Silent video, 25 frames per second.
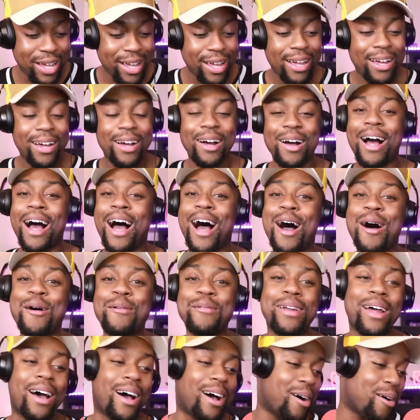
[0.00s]
I don't
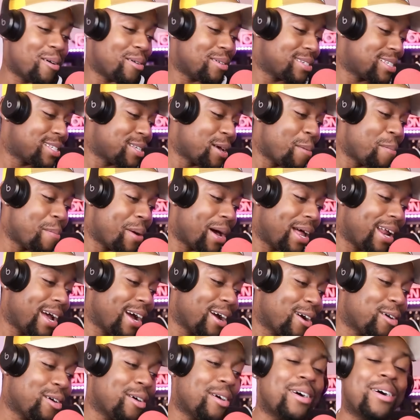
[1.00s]
know. Something about that
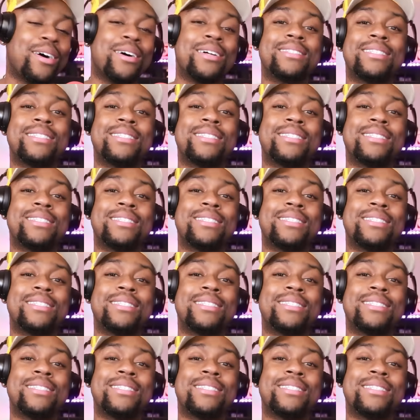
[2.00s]
girl